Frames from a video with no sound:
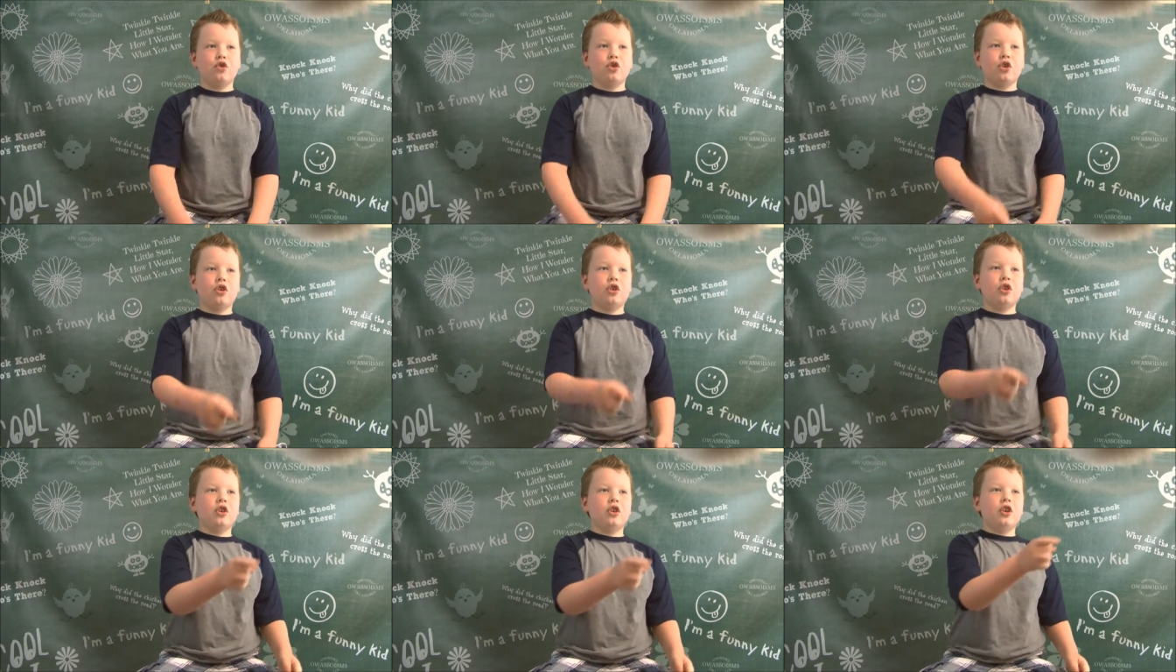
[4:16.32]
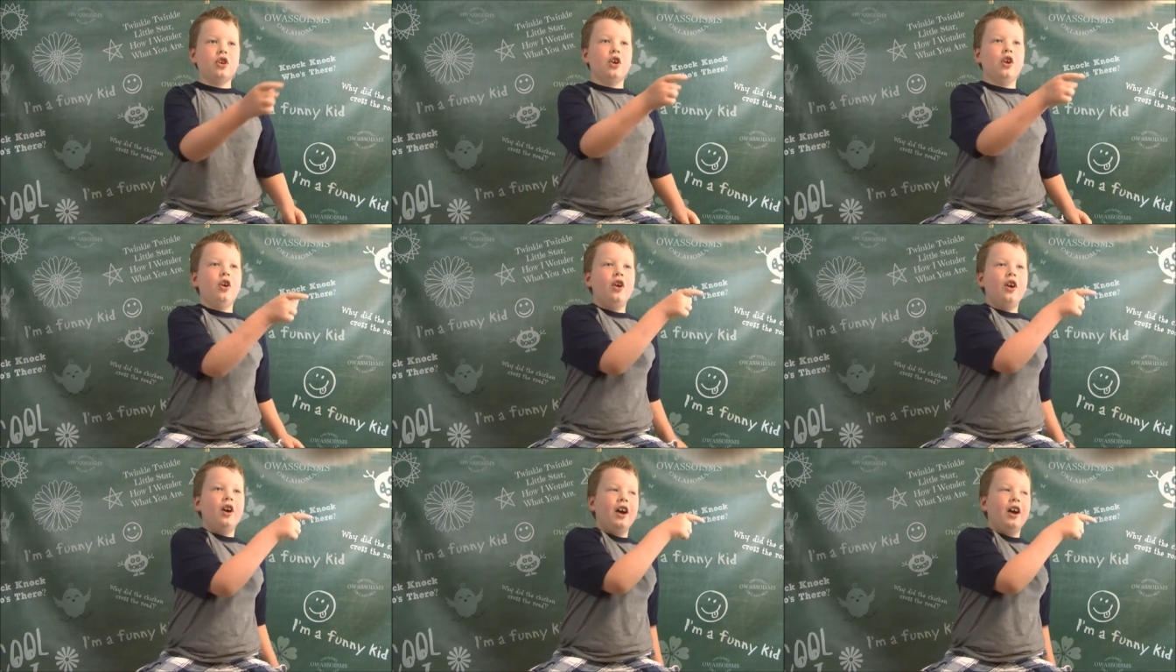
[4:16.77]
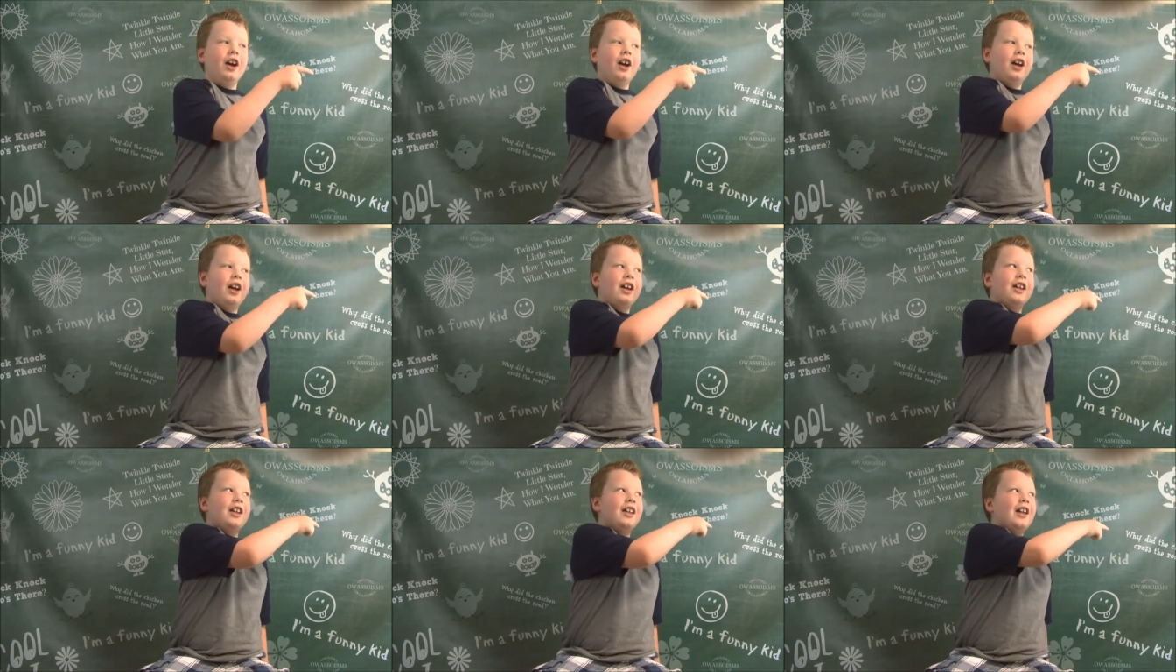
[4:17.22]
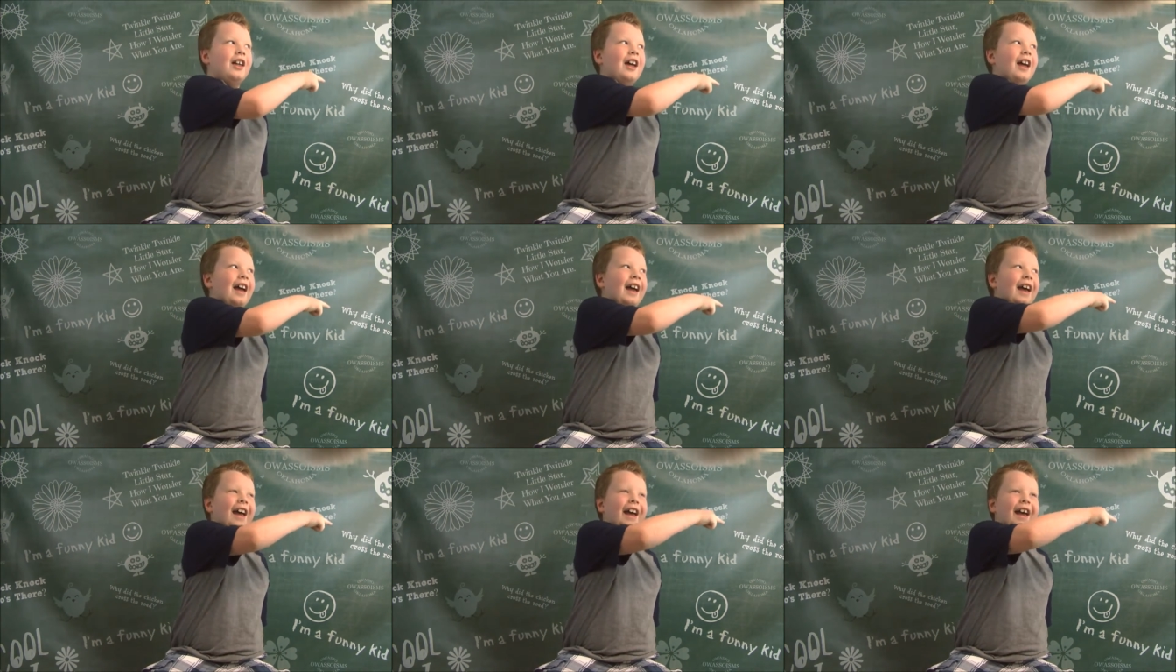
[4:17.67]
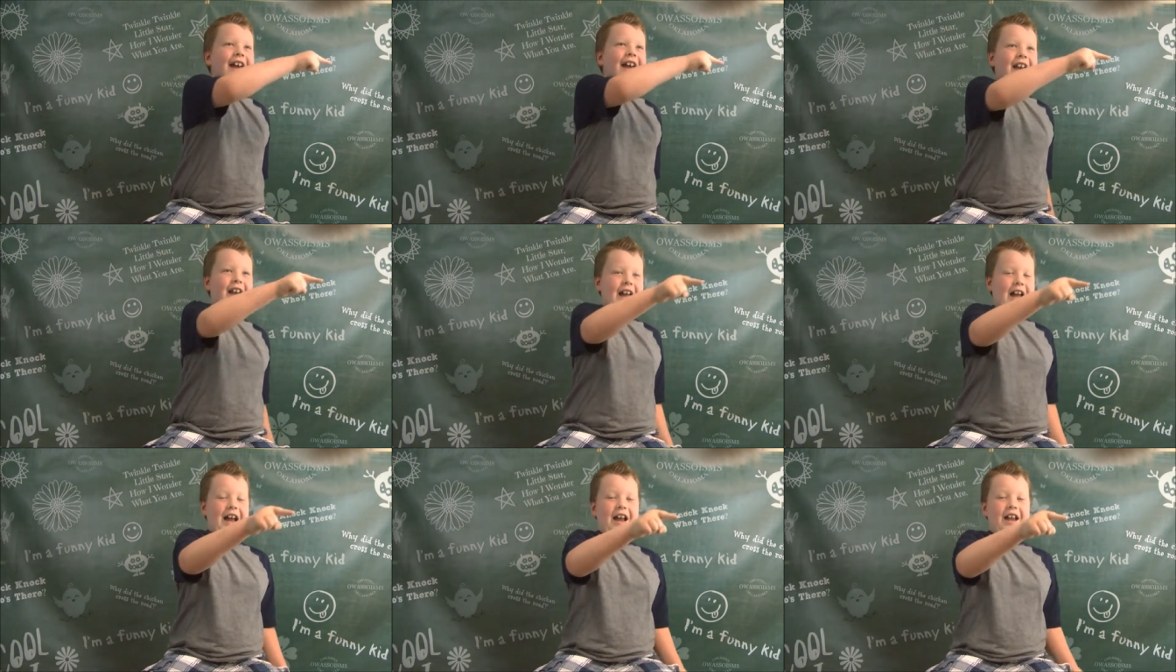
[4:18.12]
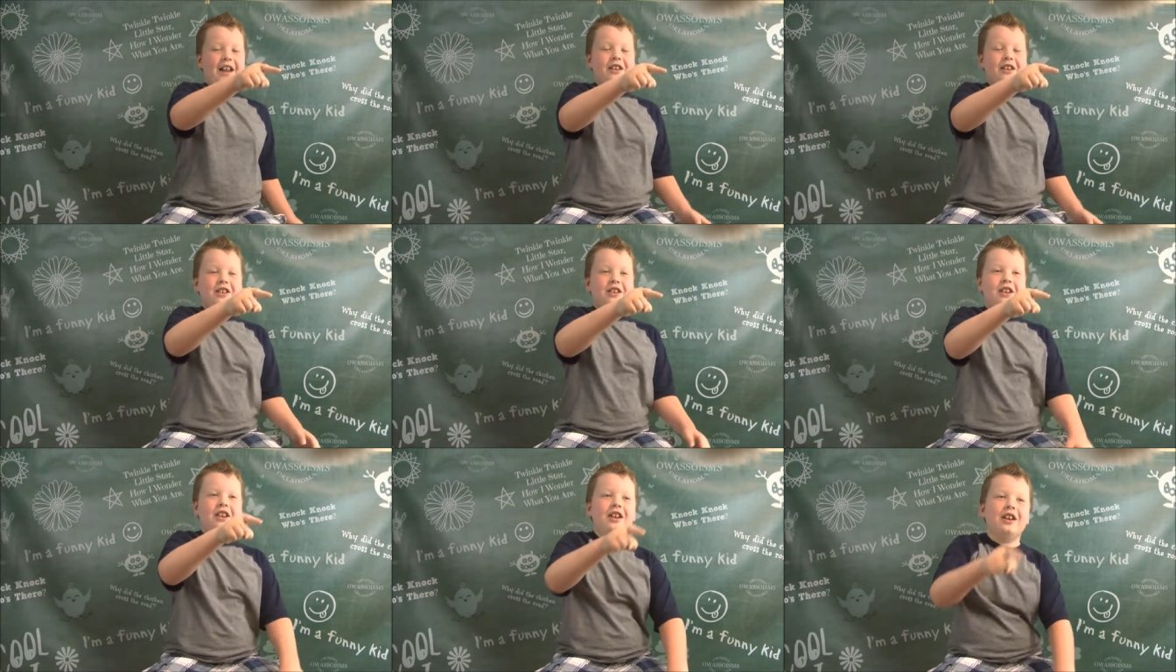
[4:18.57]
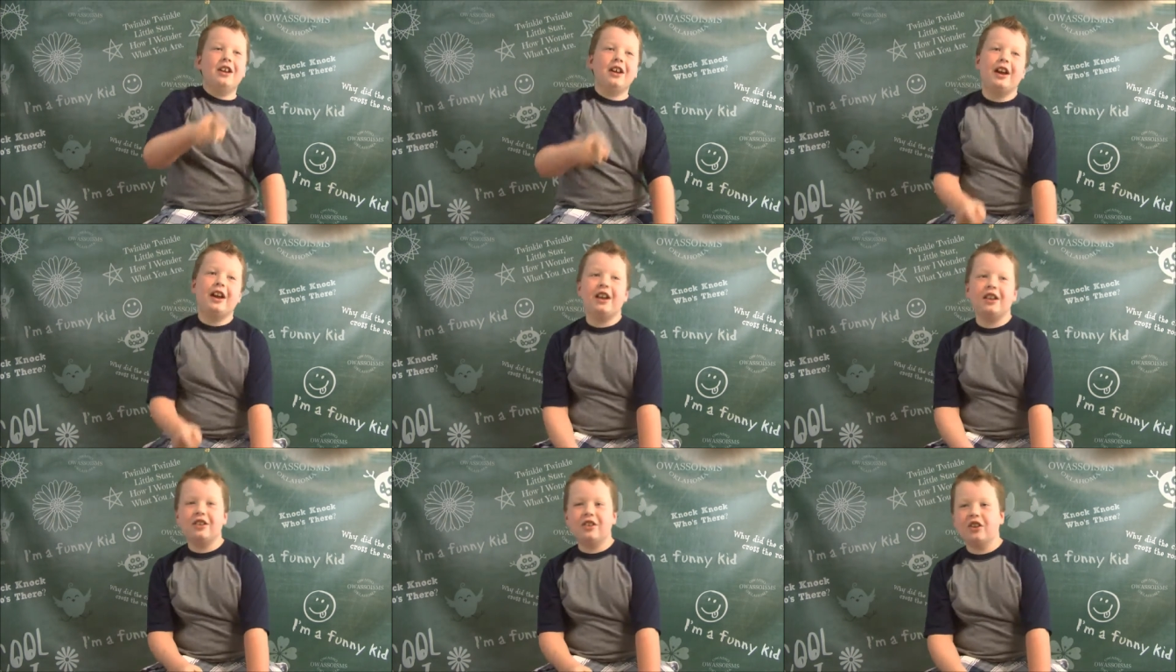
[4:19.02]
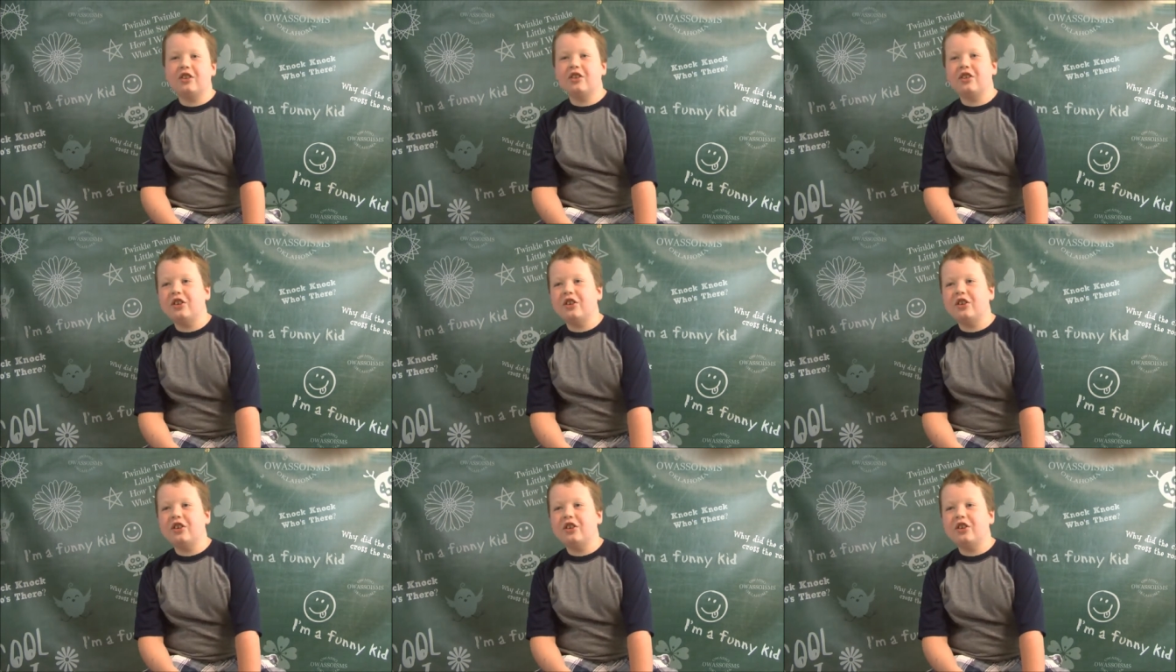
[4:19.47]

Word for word: just so you know, I just